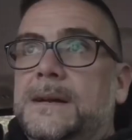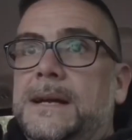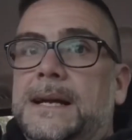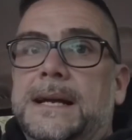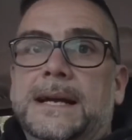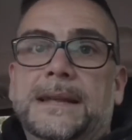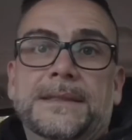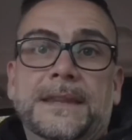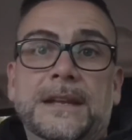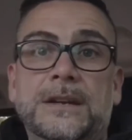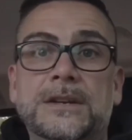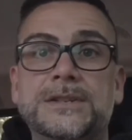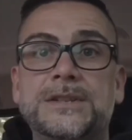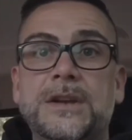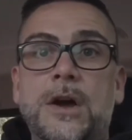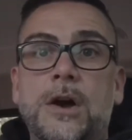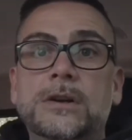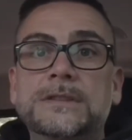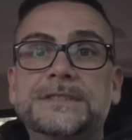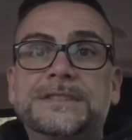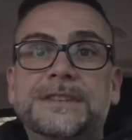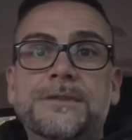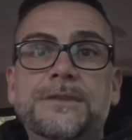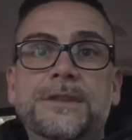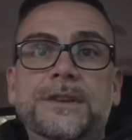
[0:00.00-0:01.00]
There's
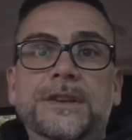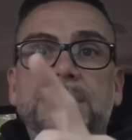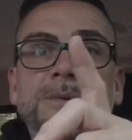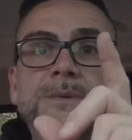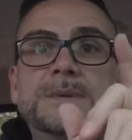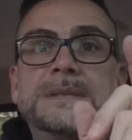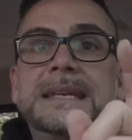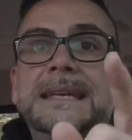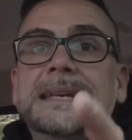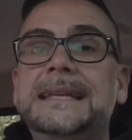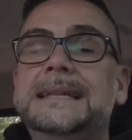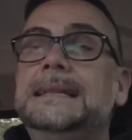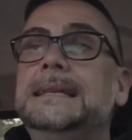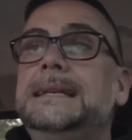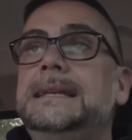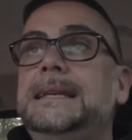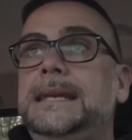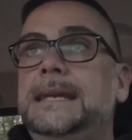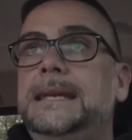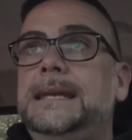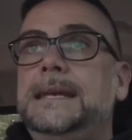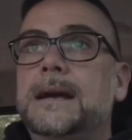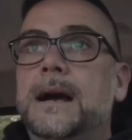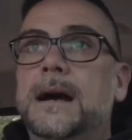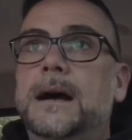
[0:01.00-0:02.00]
also the
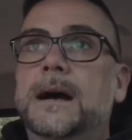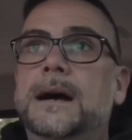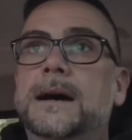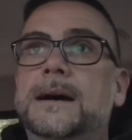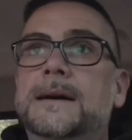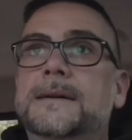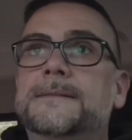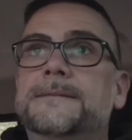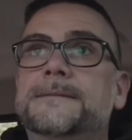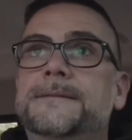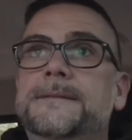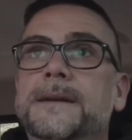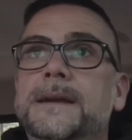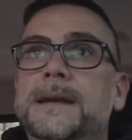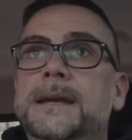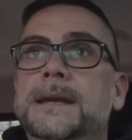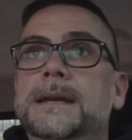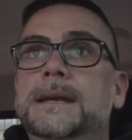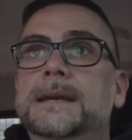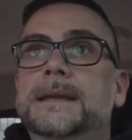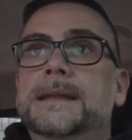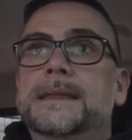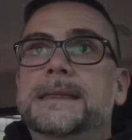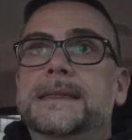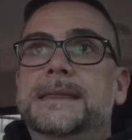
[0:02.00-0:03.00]
utility of
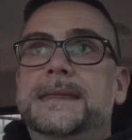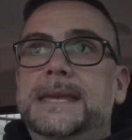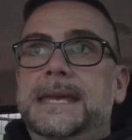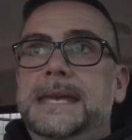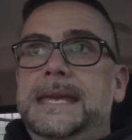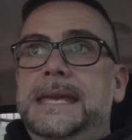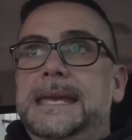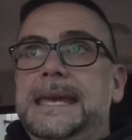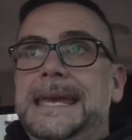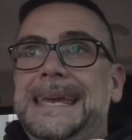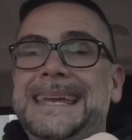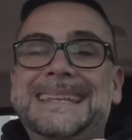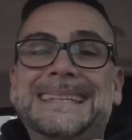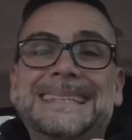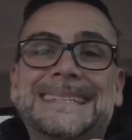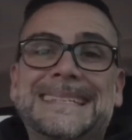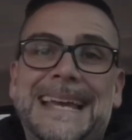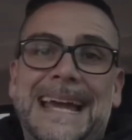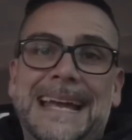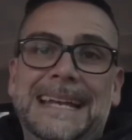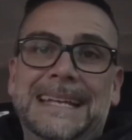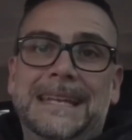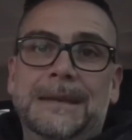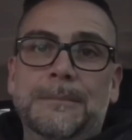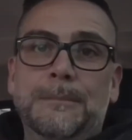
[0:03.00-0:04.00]
the
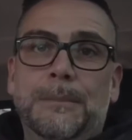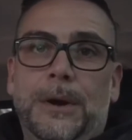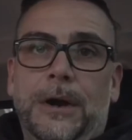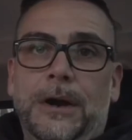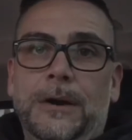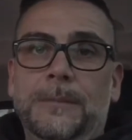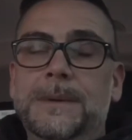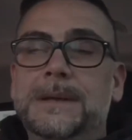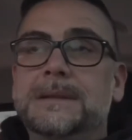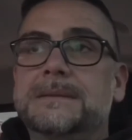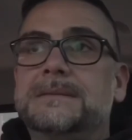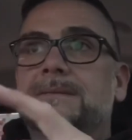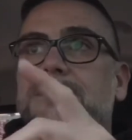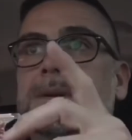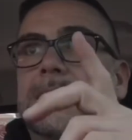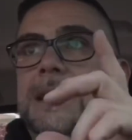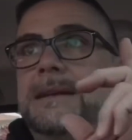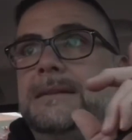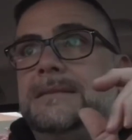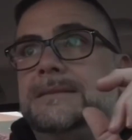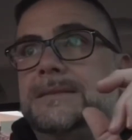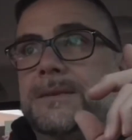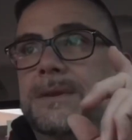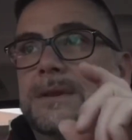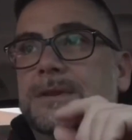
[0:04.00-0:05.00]
inside compartments,
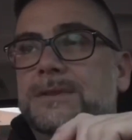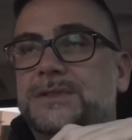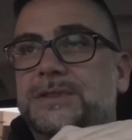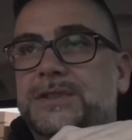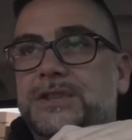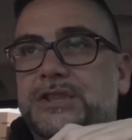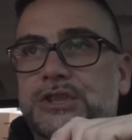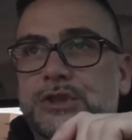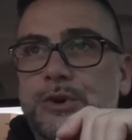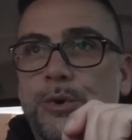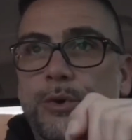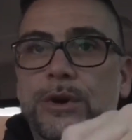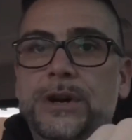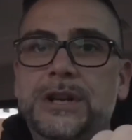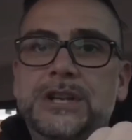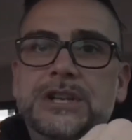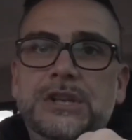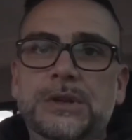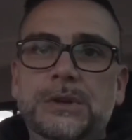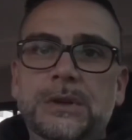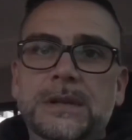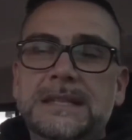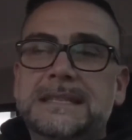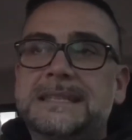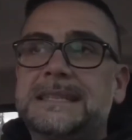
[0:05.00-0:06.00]
right? So there's storage
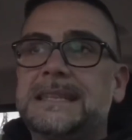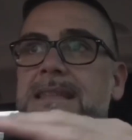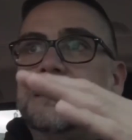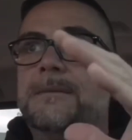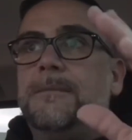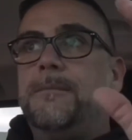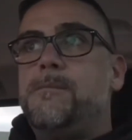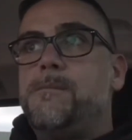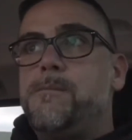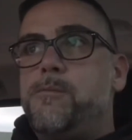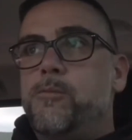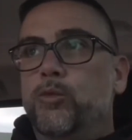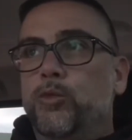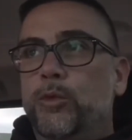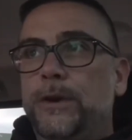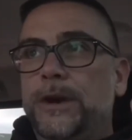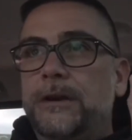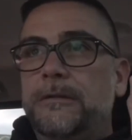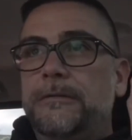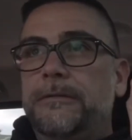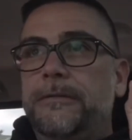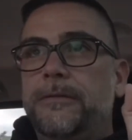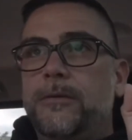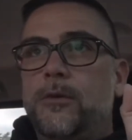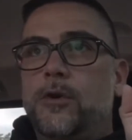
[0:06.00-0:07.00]
units in the rear
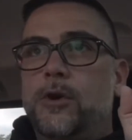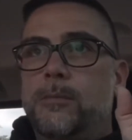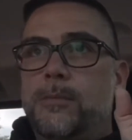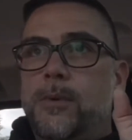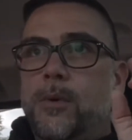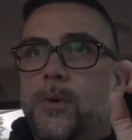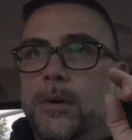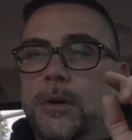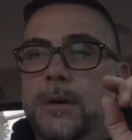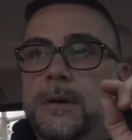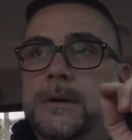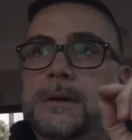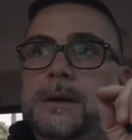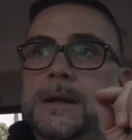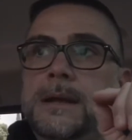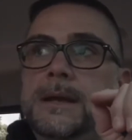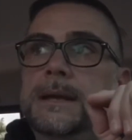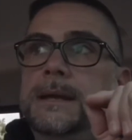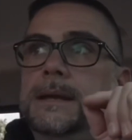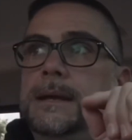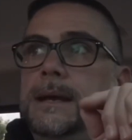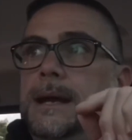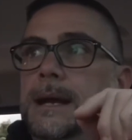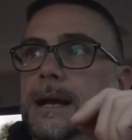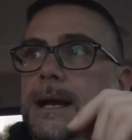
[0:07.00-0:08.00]
floorboard,
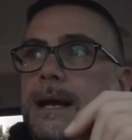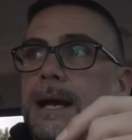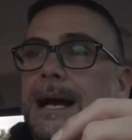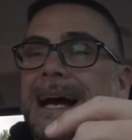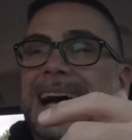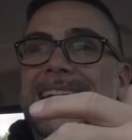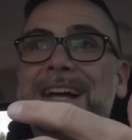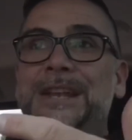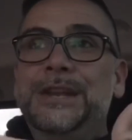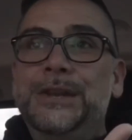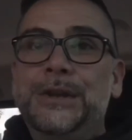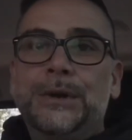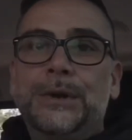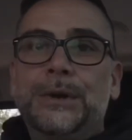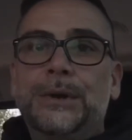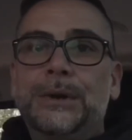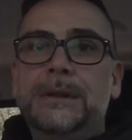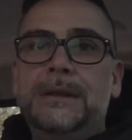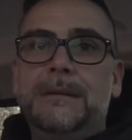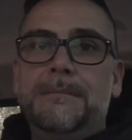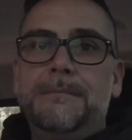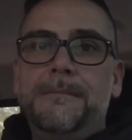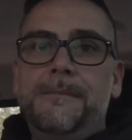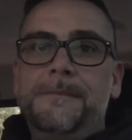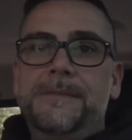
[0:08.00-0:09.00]
under
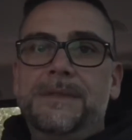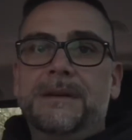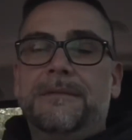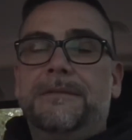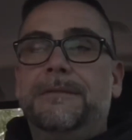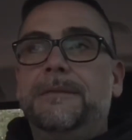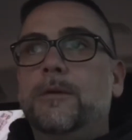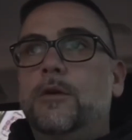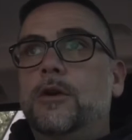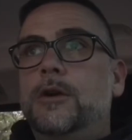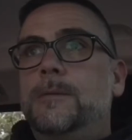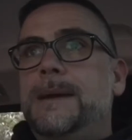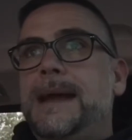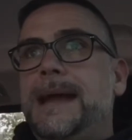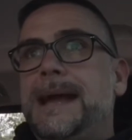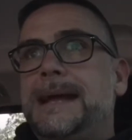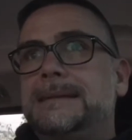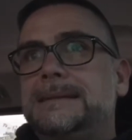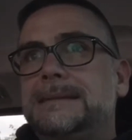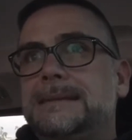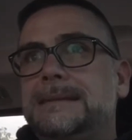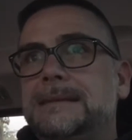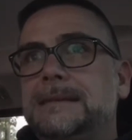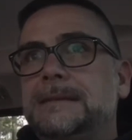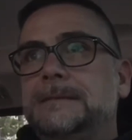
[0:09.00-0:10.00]
the floor
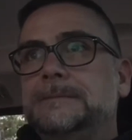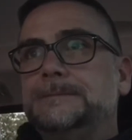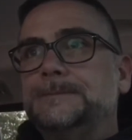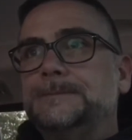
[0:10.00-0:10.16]
mats.